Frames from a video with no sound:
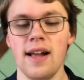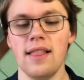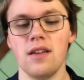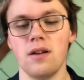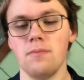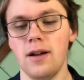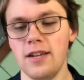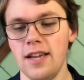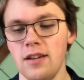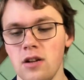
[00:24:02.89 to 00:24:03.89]
And then on
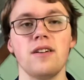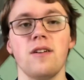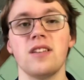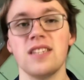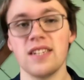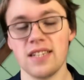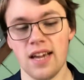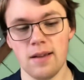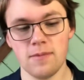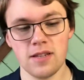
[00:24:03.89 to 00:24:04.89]
Monday, there are 6
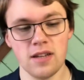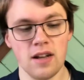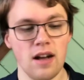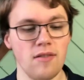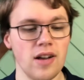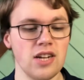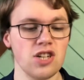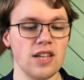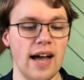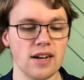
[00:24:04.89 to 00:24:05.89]
games of
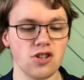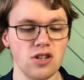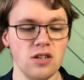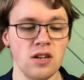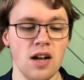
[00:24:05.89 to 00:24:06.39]
NHL action.